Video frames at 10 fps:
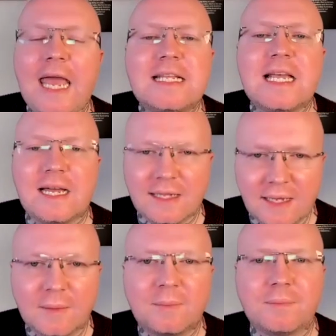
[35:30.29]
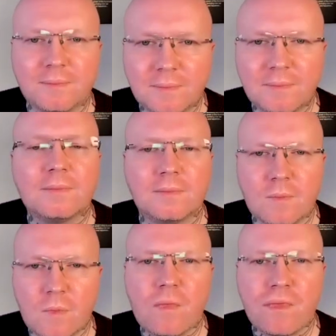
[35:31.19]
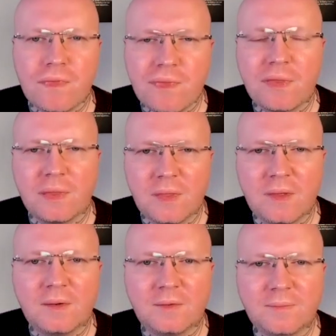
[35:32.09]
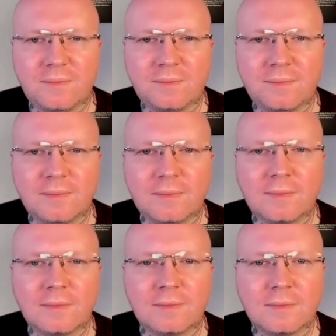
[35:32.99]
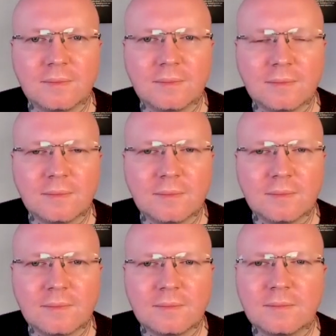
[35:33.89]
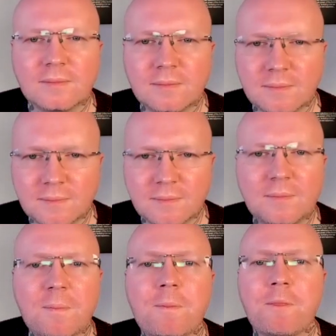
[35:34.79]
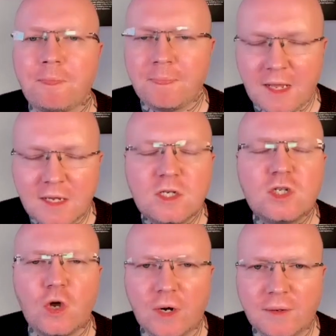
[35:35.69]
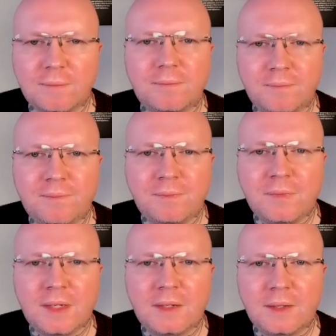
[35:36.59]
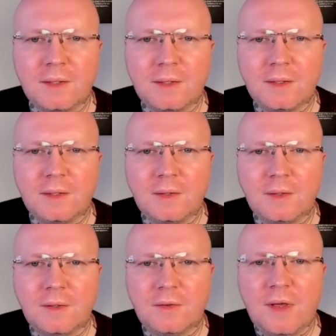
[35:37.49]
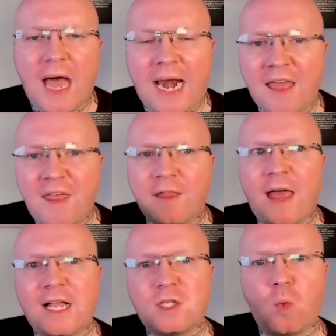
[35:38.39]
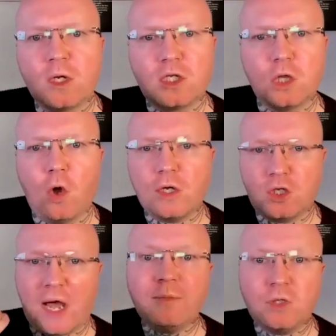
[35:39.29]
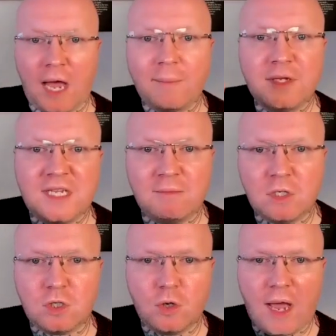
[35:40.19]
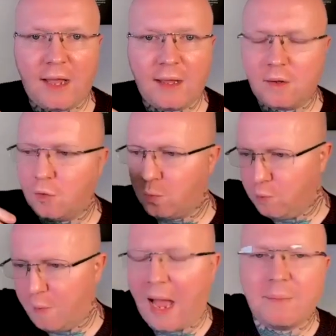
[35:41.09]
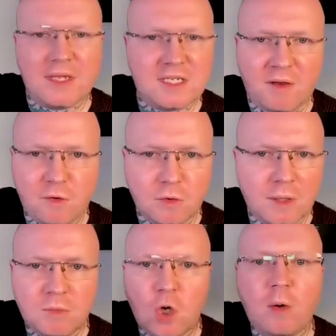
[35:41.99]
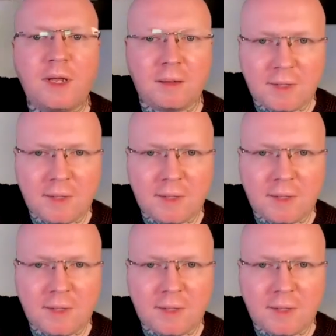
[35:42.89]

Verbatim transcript: Exactly. You know, if they want to give me, if they can afford to give me anything on top of that, then... Yeah. That's fine. If they can't, then that's fine. I think that's what's lost. So I'm the same as you. This is my full-time job. I can